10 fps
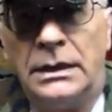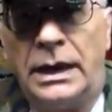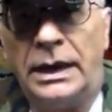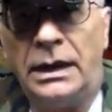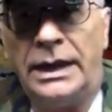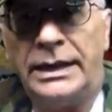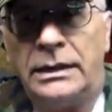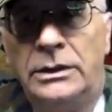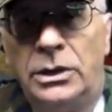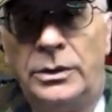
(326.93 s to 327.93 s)
I like
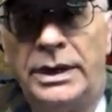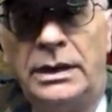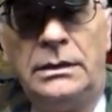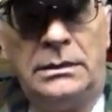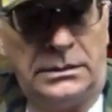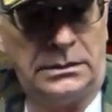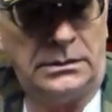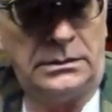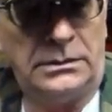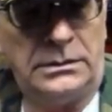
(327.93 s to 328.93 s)
knowing
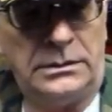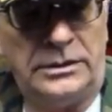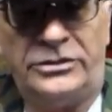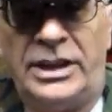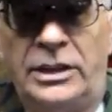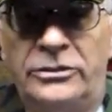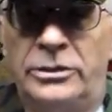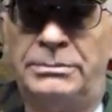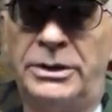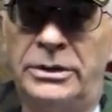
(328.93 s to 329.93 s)
the sounds of
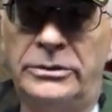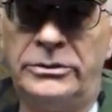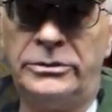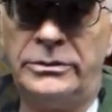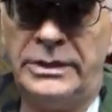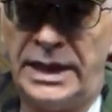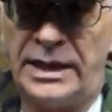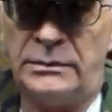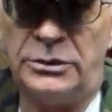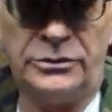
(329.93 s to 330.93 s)
the birds, the
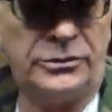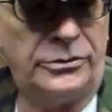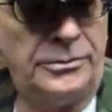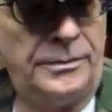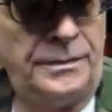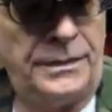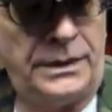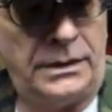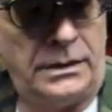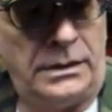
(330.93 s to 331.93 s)
animals,
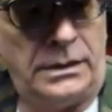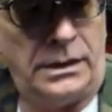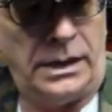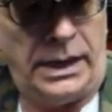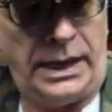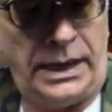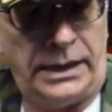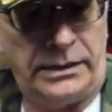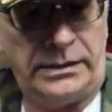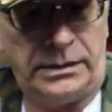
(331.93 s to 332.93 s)

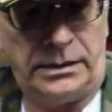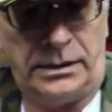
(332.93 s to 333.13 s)
and